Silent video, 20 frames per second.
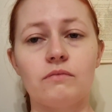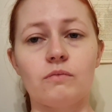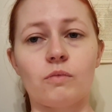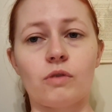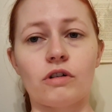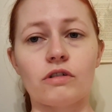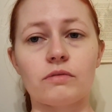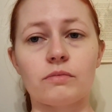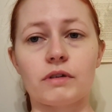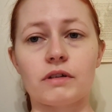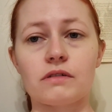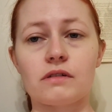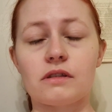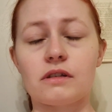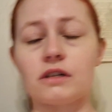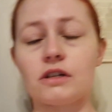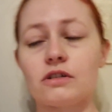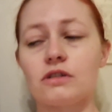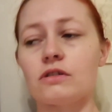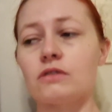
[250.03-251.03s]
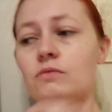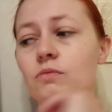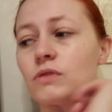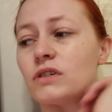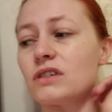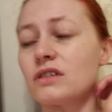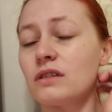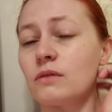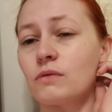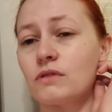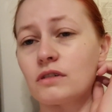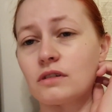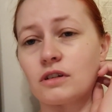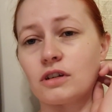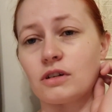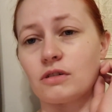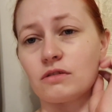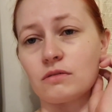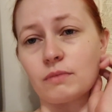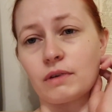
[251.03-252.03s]
wash most of the dishes, which there wasn't a
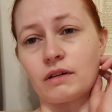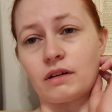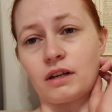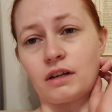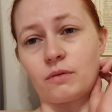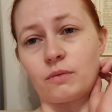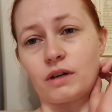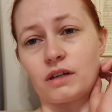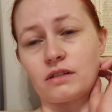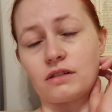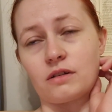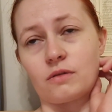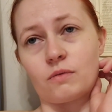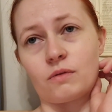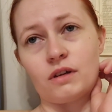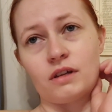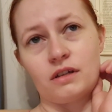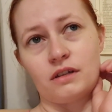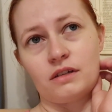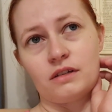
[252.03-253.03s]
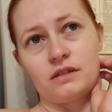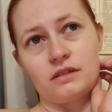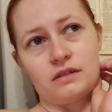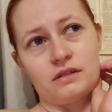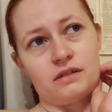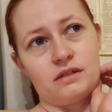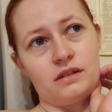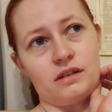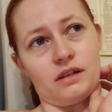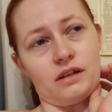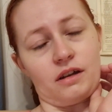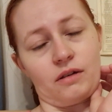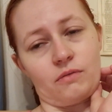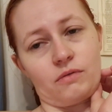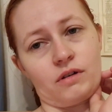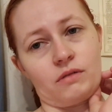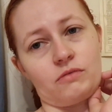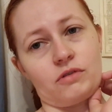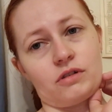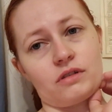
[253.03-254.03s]
huge amount anyway, so you know,
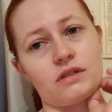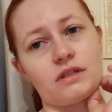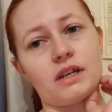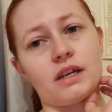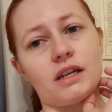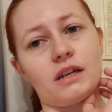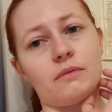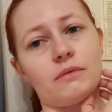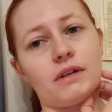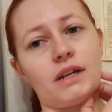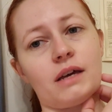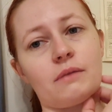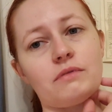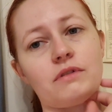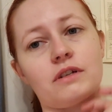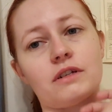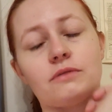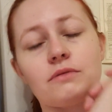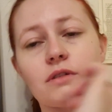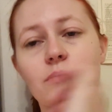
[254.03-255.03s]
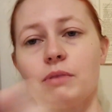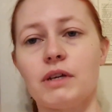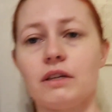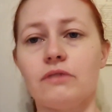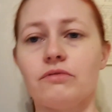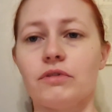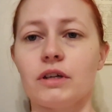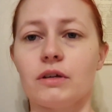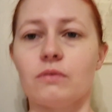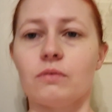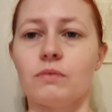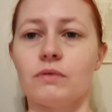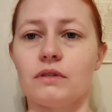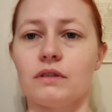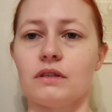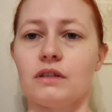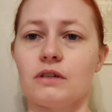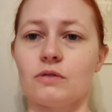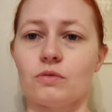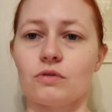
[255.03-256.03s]
I'm not saying I'm an absolute speed freak
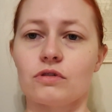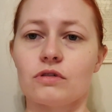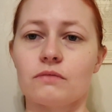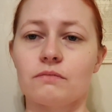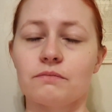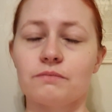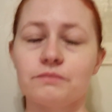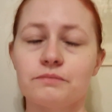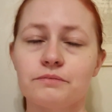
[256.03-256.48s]
with dishwashing.